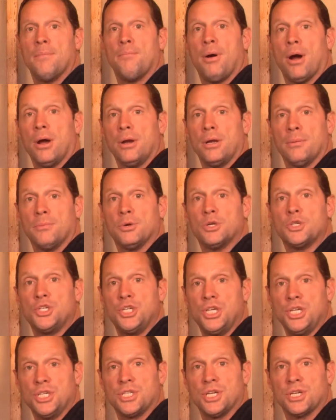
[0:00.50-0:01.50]
Part number
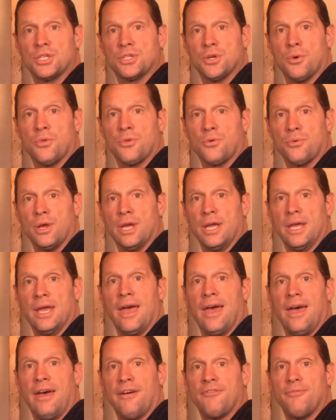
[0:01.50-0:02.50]
G six oh three
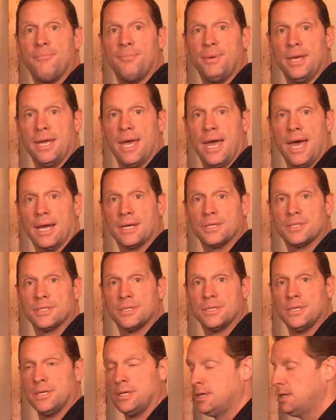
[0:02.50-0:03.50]
F B
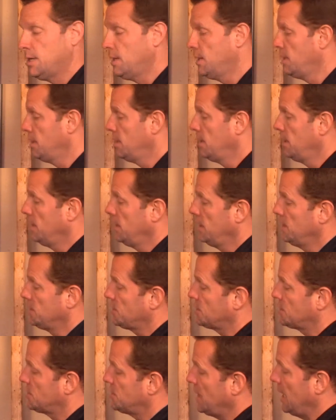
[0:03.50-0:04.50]
X is
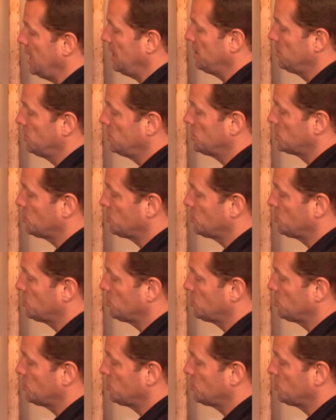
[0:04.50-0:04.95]
a standard